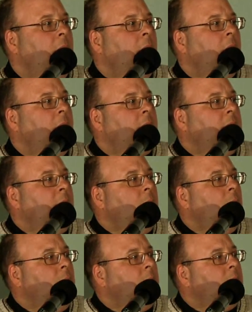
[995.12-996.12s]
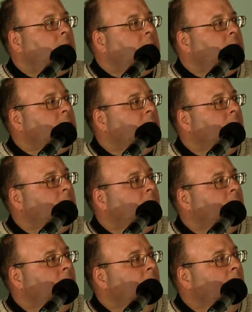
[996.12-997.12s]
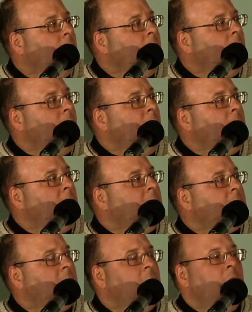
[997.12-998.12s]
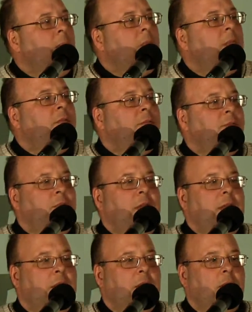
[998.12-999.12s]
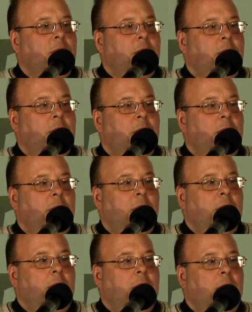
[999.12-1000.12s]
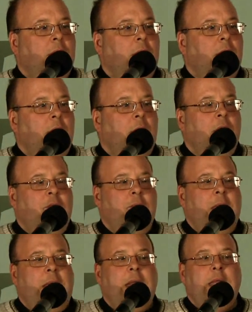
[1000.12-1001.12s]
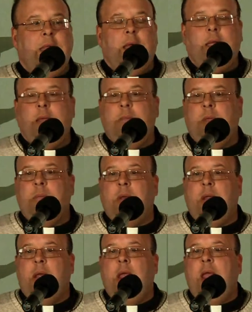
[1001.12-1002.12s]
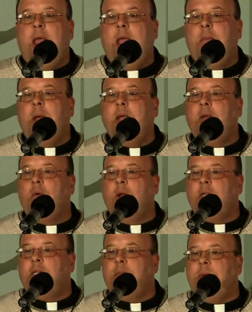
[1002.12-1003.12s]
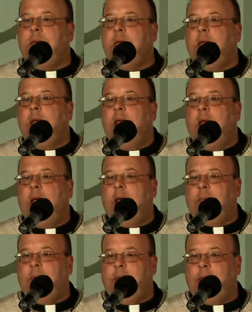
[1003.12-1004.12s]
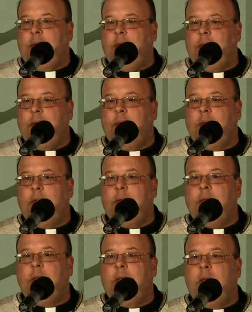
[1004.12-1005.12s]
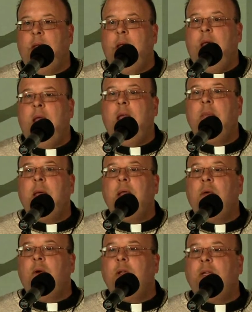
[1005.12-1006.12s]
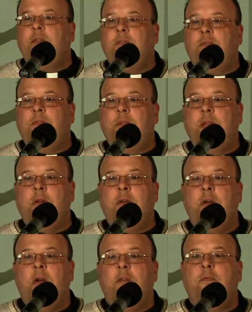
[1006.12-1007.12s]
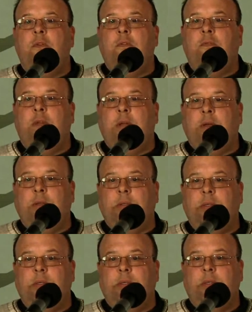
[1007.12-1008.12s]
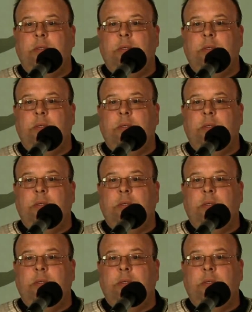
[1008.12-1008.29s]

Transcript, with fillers: And I think one of the issues of, for them is the fear of making that commitment. Am I going to be happy? Am I going to feel fulfilled?